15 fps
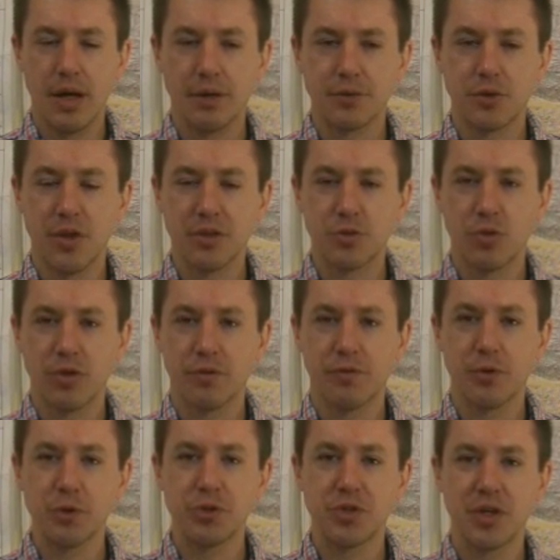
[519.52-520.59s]
So that's one of the
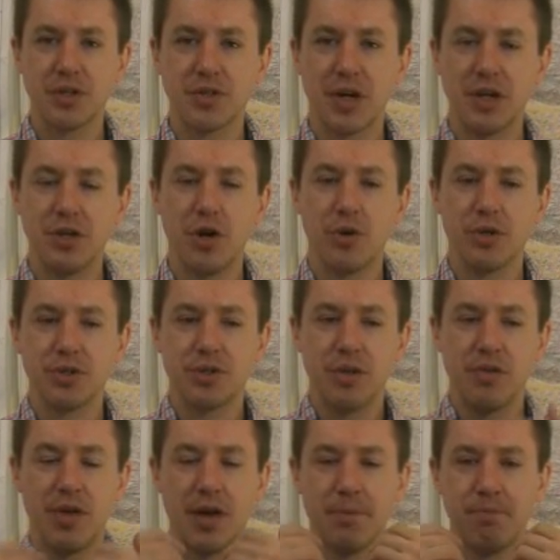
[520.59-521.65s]
first things I noticed.
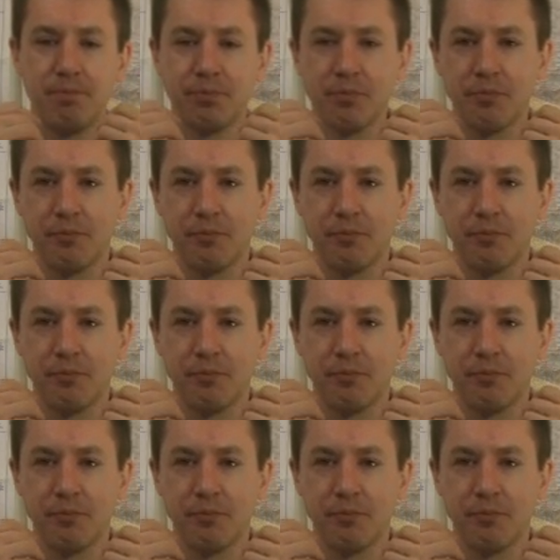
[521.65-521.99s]
And then